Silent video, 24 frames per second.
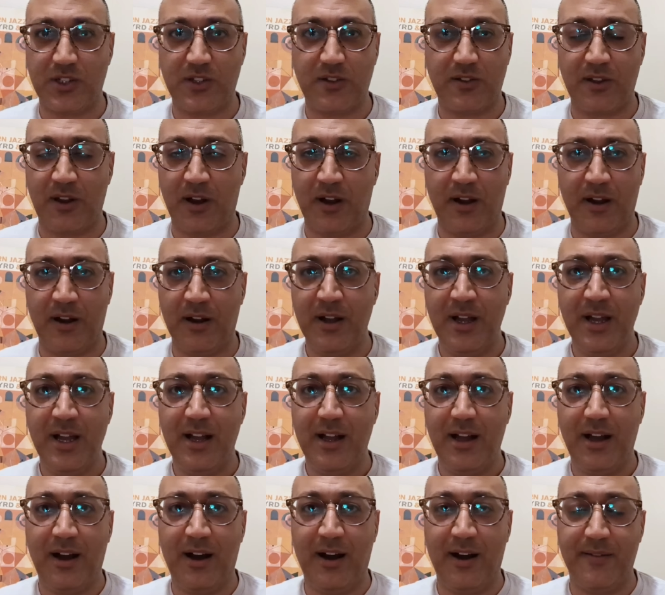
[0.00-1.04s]
just the
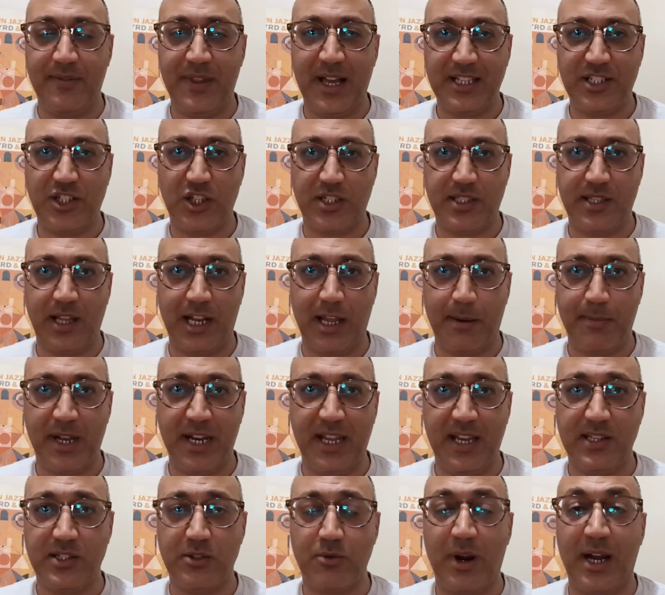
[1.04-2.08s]

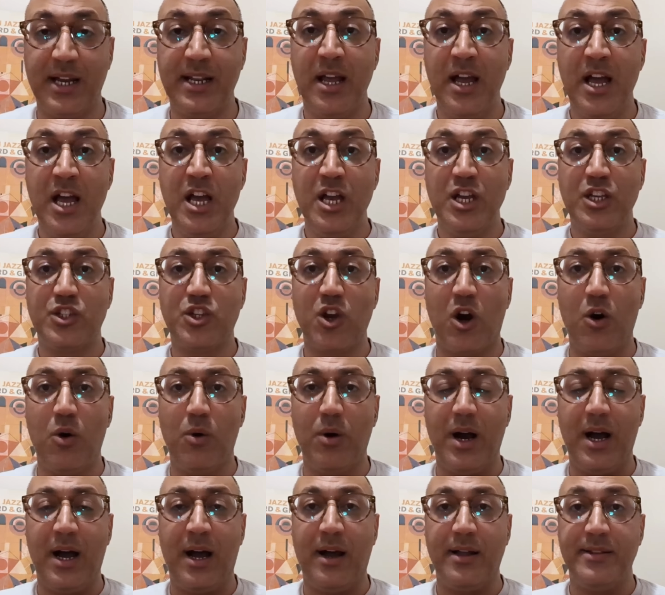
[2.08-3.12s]
Lebanese, right?
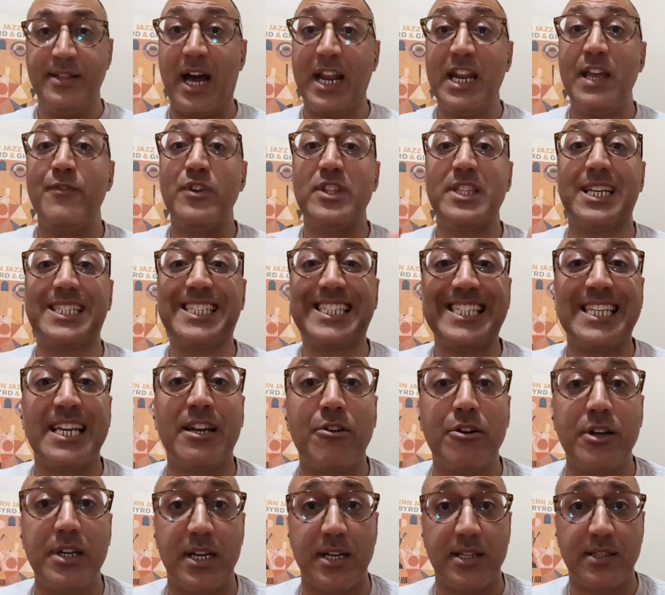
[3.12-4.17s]
So not even the
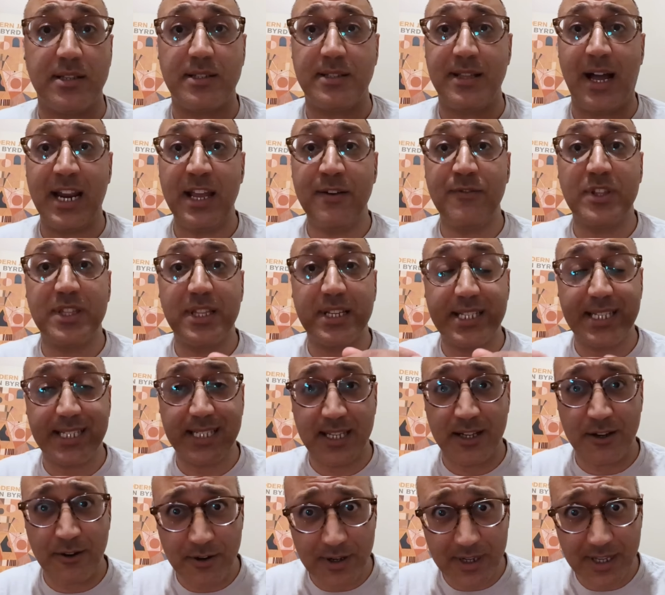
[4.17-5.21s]
Syrians
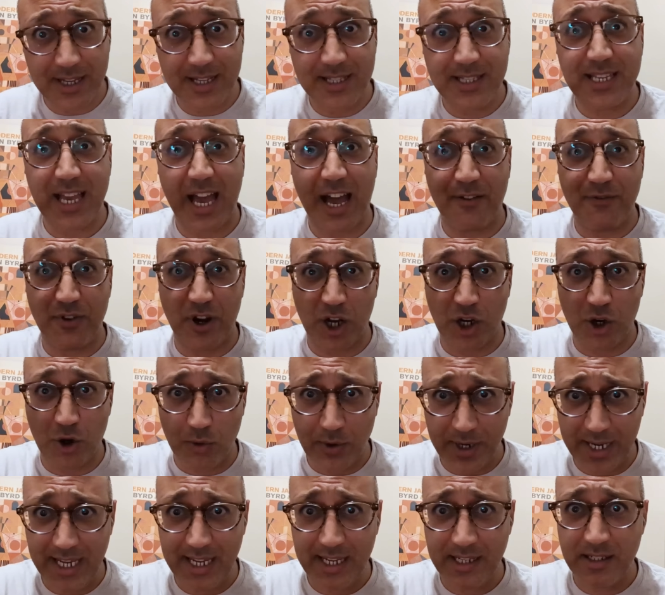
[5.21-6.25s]
have
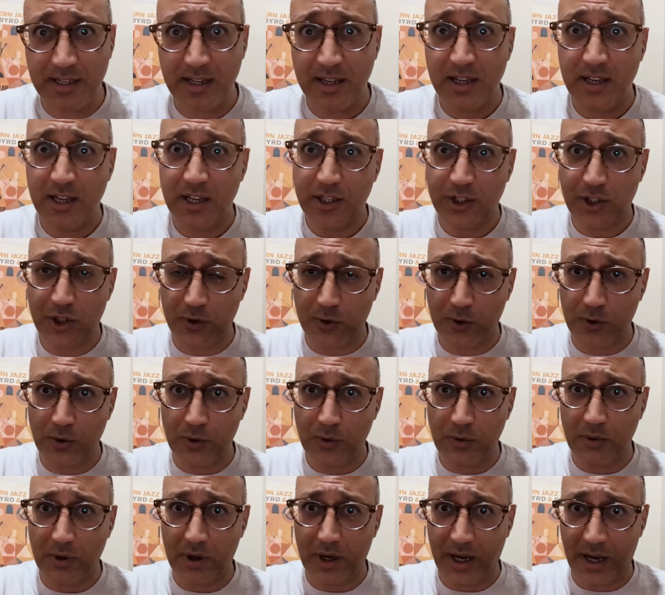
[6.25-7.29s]
agreed
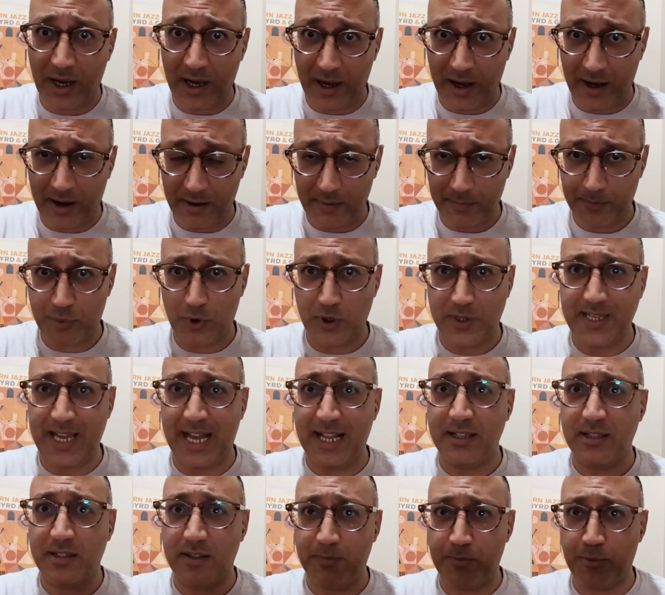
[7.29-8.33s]
to
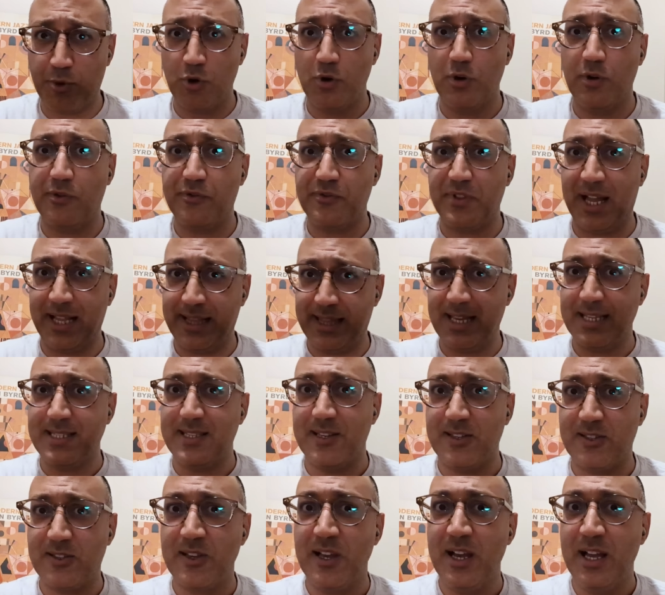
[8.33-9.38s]
present proof that
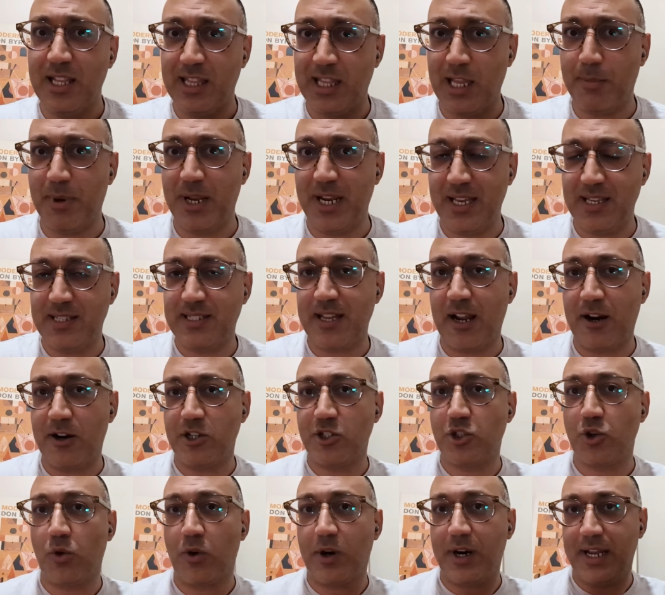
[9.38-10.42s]
this is Lebanese
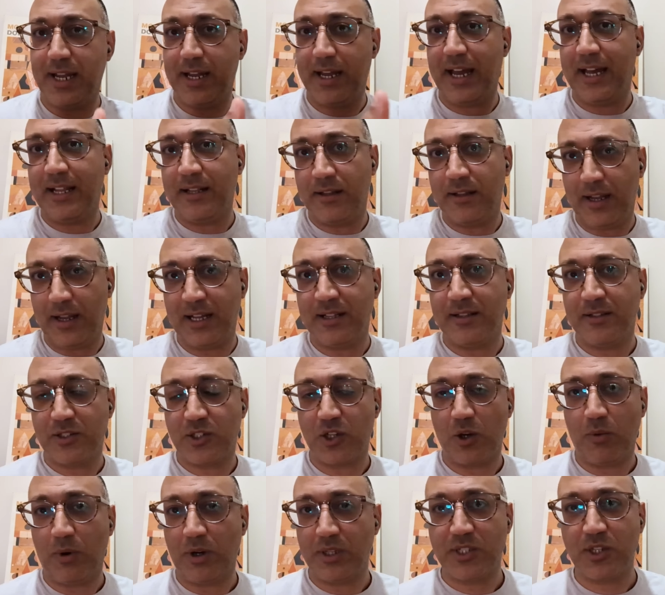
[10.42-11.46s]
territory
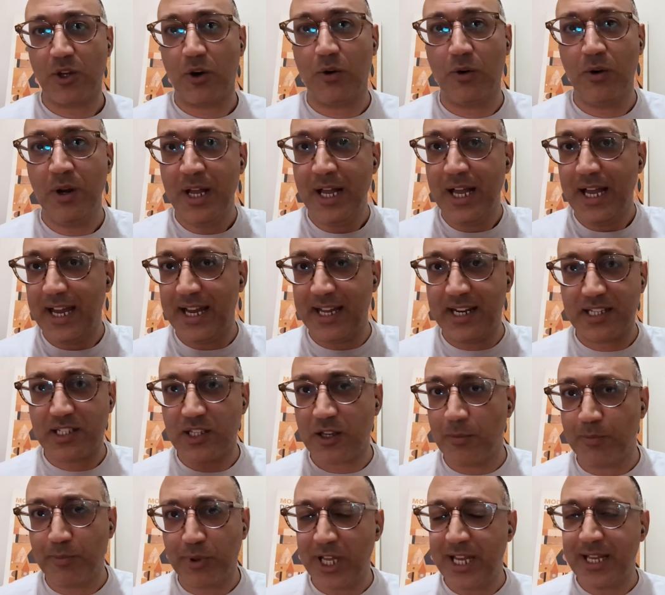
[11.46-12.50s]
and so on. So it
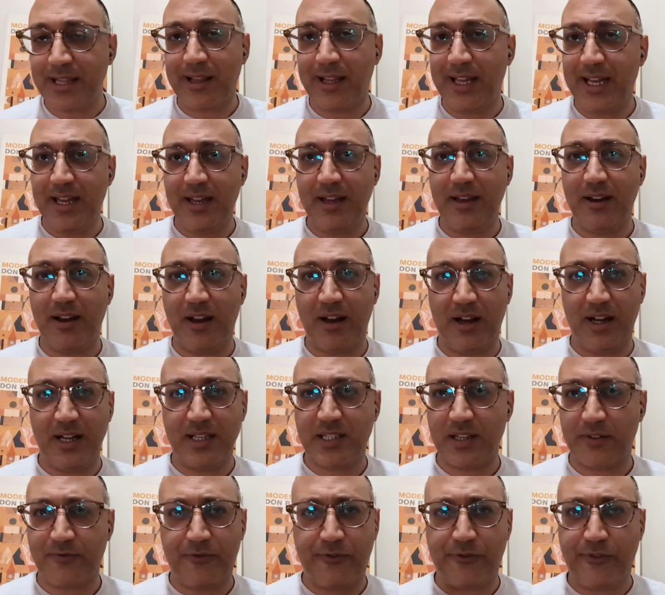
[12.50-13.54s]
is completely,
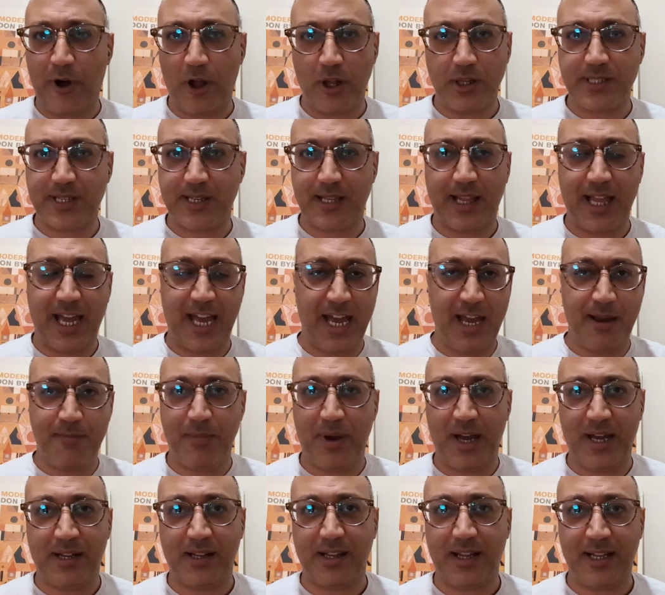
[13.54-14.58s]
it's a false
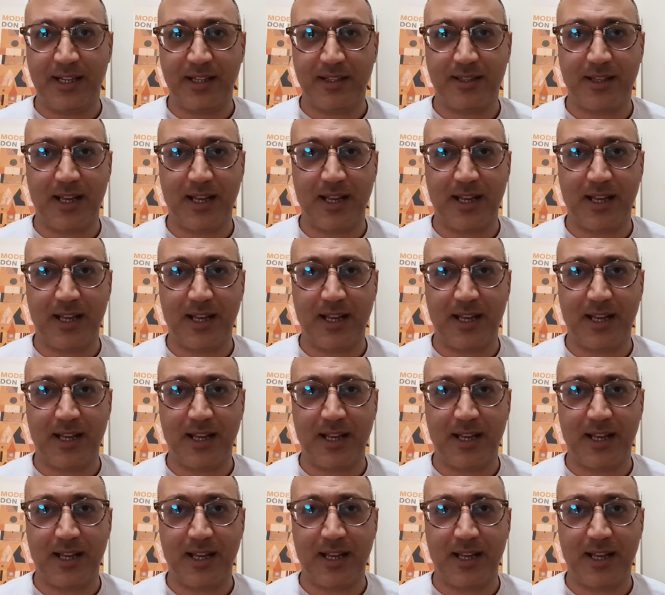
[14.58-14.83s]
claim, and